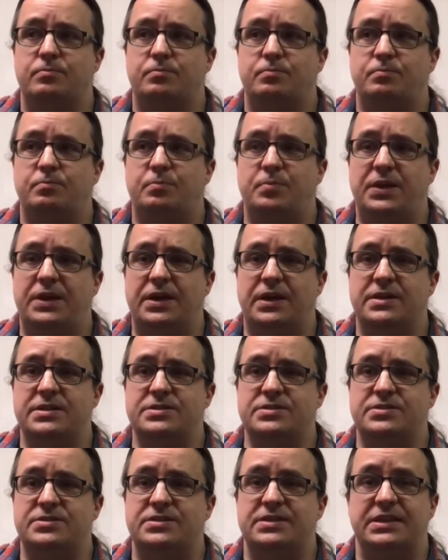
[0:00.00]

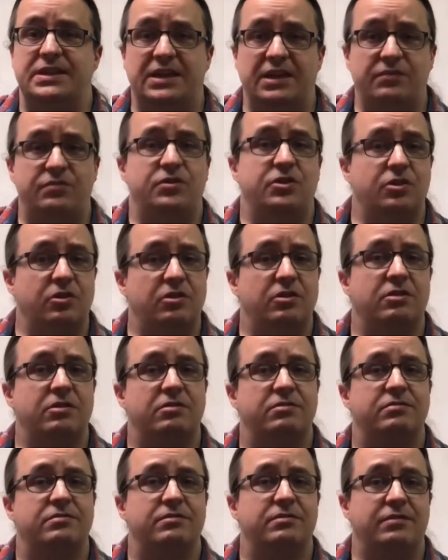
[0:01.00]
Because if you're
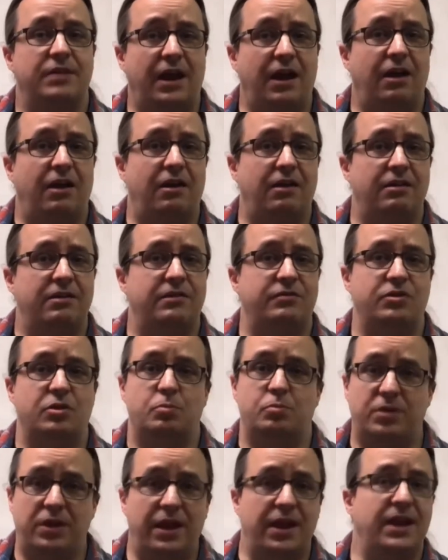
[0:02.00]
there, if you're
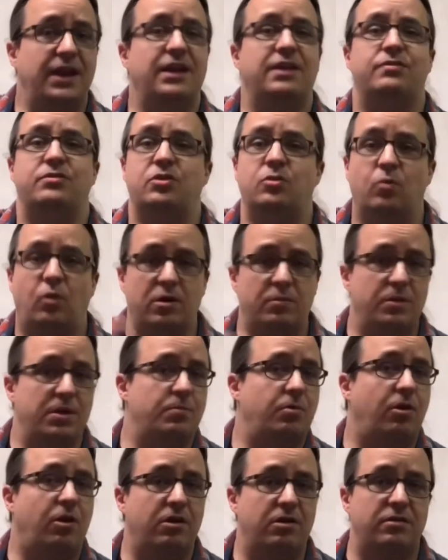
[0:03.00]
playing, if you want to be a
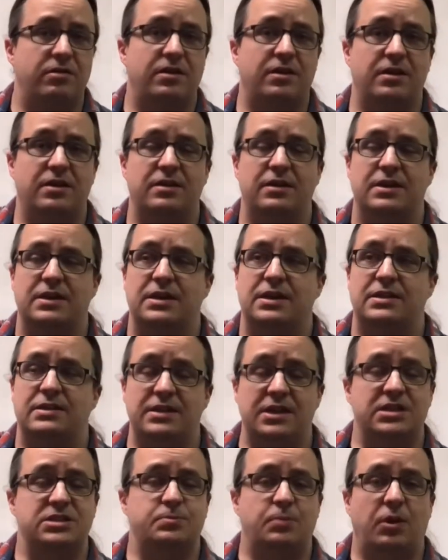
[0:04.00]
part of the
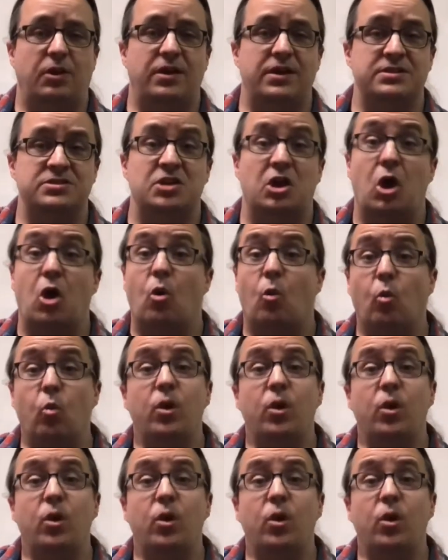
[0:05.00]
experience, we